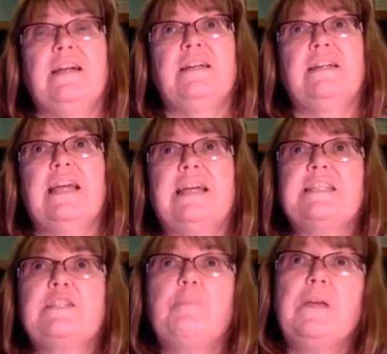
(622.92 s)
can't
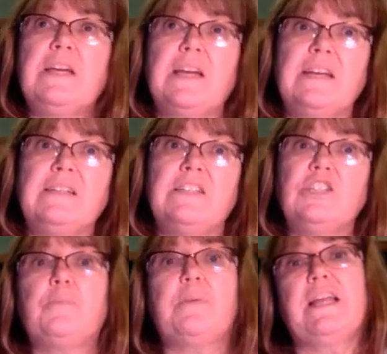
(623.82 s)
speak English,
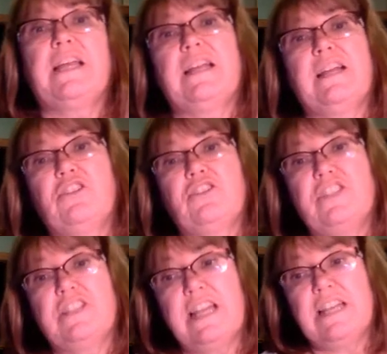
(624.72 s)
but they can
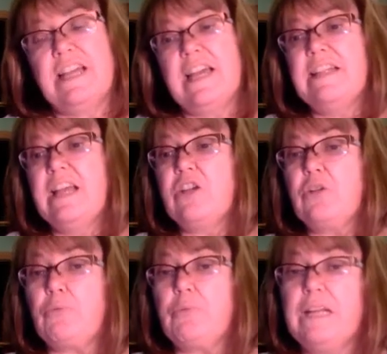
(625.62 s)
understand it and they can
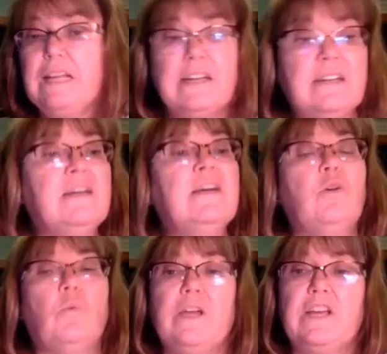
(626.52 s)
read it,
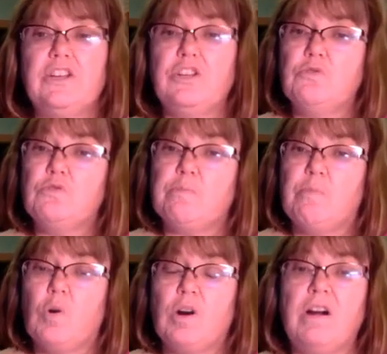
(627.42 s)
we can use
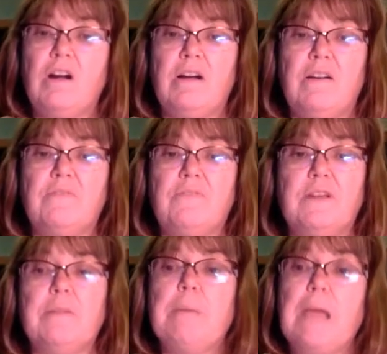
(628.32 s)
more of the
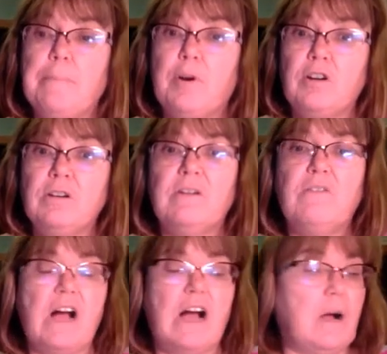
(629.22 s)
paper
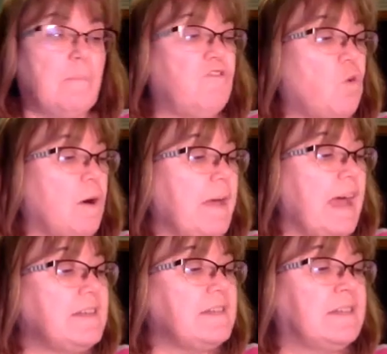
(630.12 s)

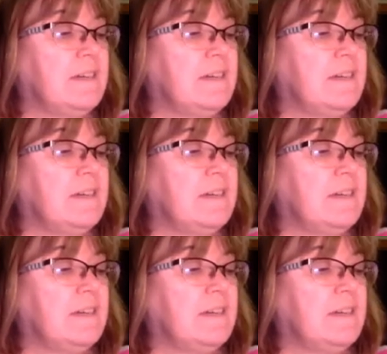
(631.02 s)
format.